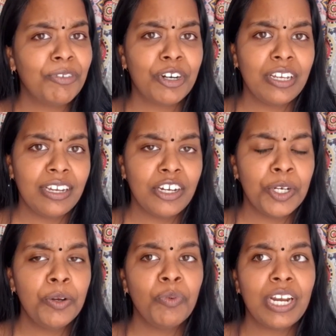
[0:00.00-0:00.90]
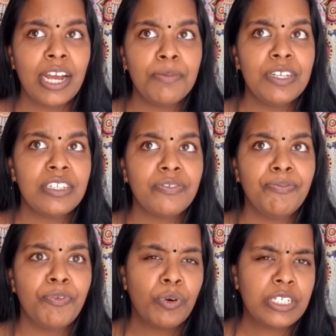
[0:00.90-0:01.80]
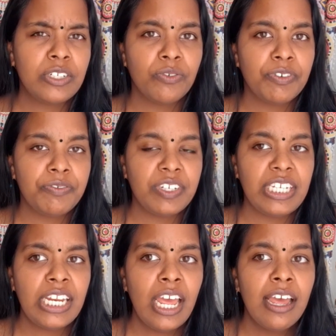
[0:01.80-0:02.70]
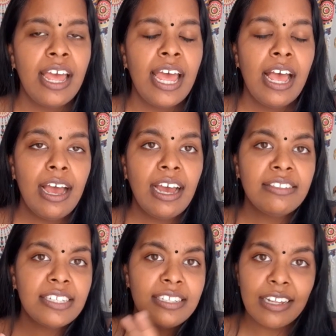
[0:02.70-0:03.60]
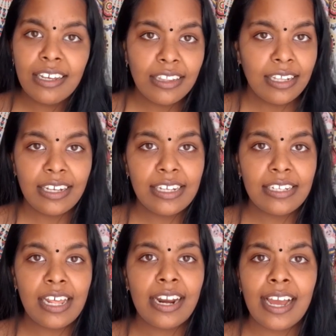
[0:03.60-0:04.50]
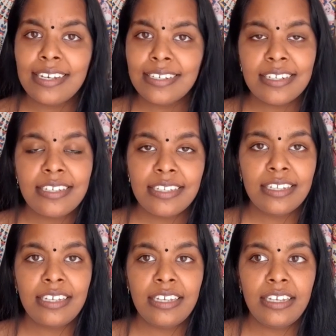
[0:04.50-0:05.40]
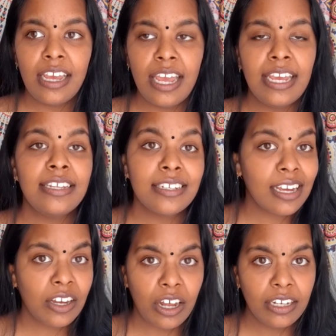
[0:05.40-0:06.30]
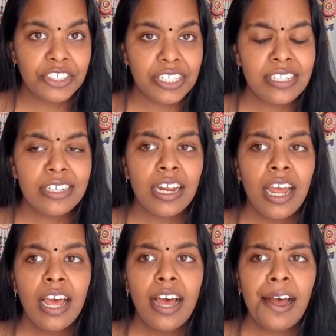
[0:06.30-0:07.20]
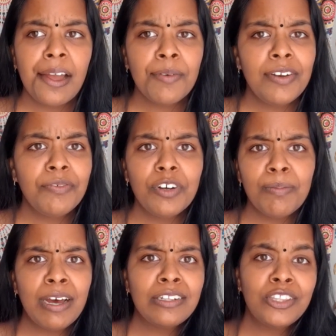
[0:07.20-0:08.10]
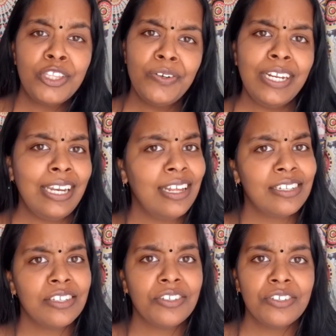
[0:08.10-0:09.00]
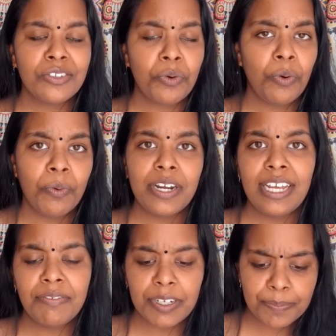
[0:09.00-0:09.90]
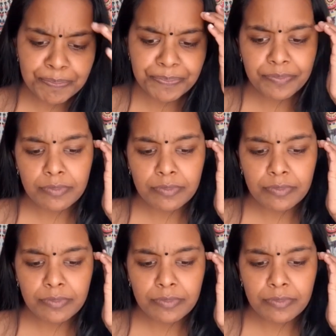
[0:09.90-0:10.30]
for a year when I was 14 or 15. And the second thing is that I did see a psychologist. I went for about 3 lessons or whatever.